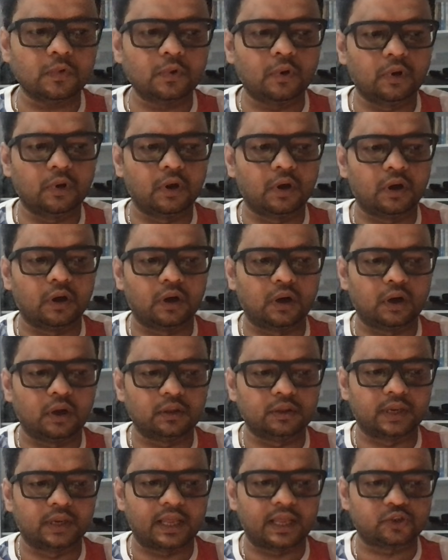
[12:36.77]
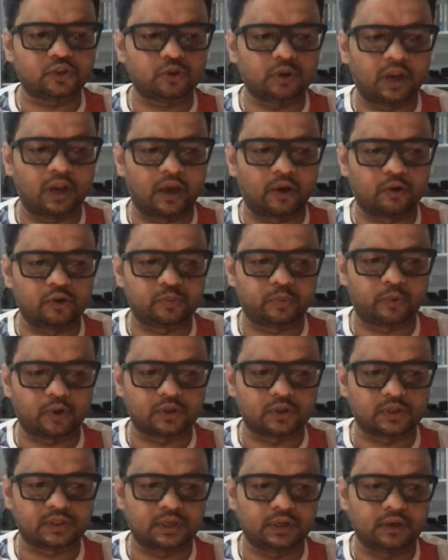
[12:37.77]
the natural language
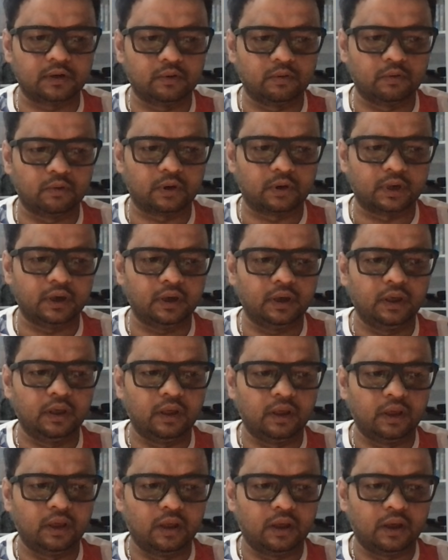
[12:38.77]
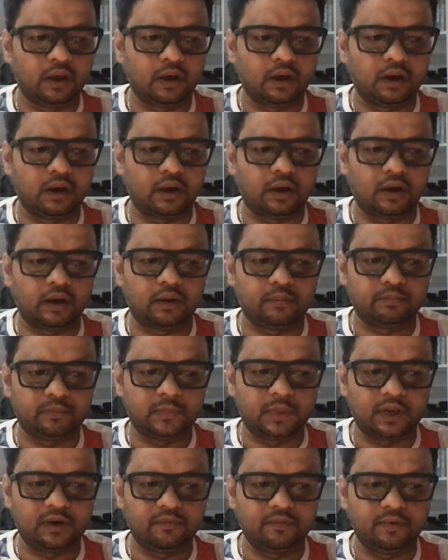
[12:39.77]
processing. Okay,
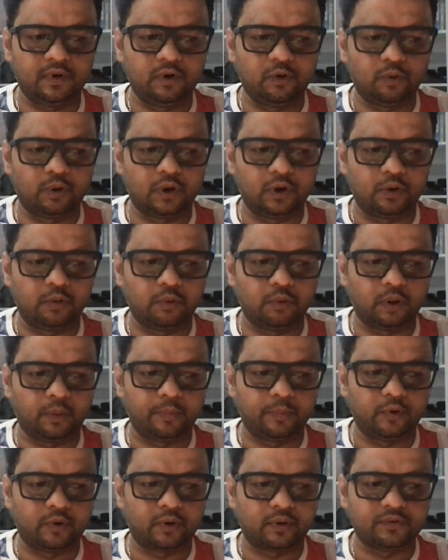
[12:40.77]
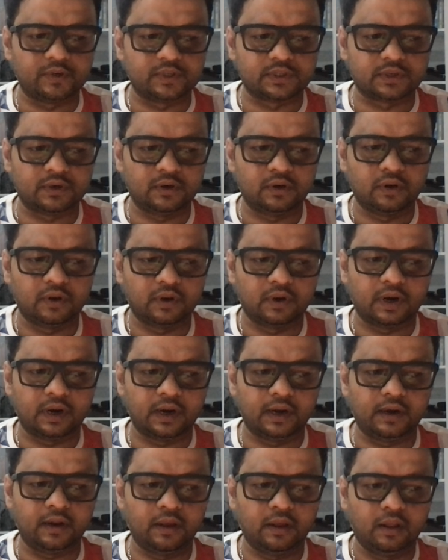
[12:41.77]
then we'll look into computer vision,
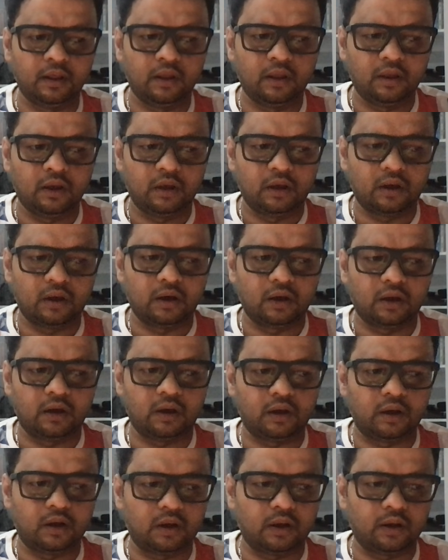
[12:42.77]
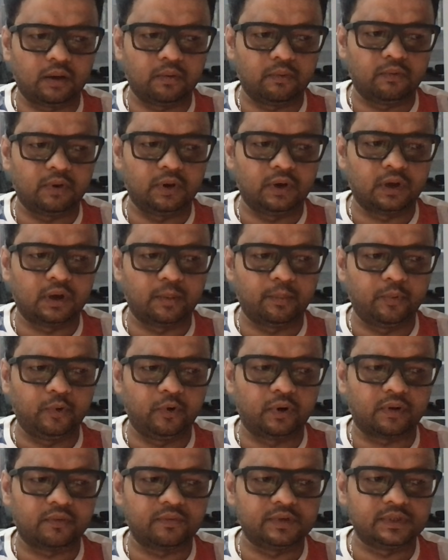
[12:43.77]
right? In
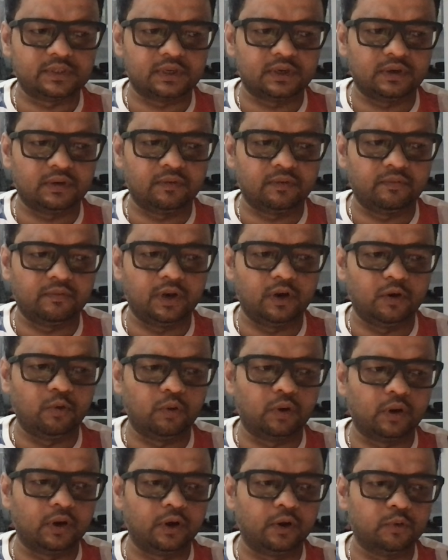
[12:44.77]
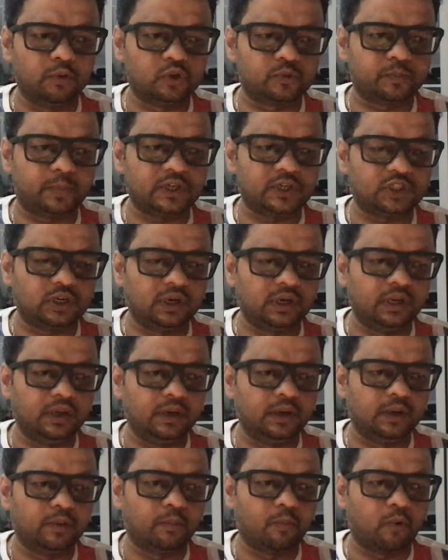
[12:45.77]
computer vision, we'll look into
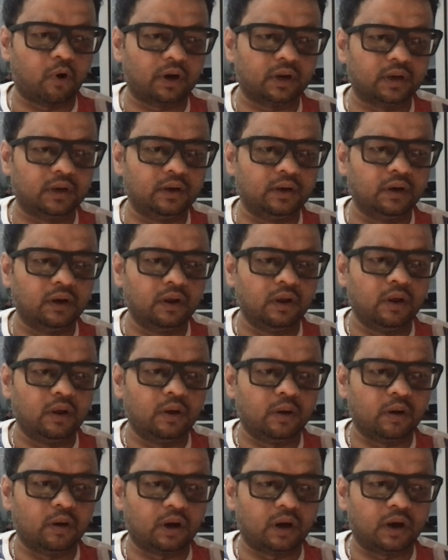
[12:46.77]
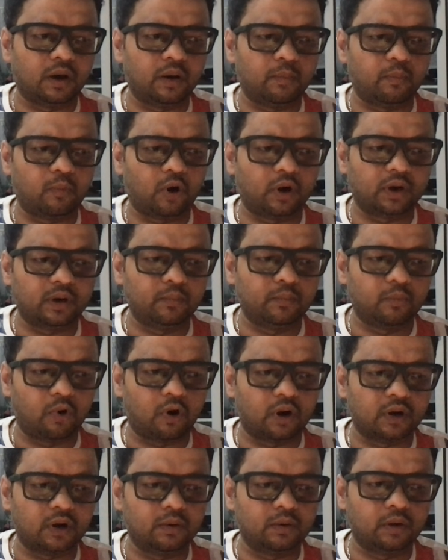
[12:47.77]
especially the modern
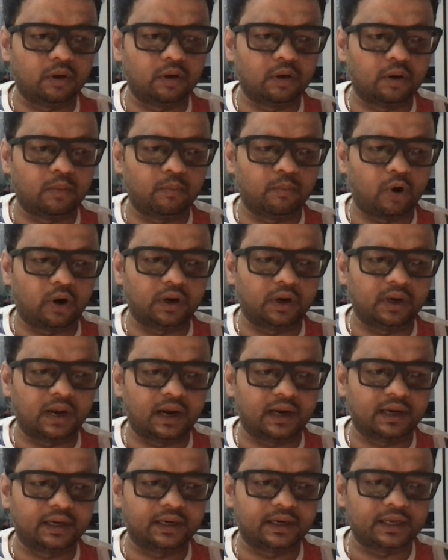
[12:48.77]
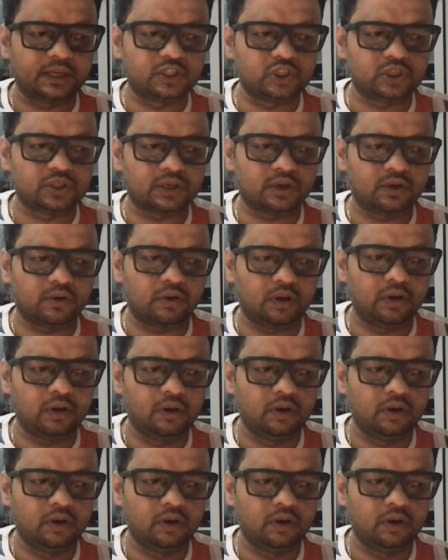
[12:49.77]
architectures and all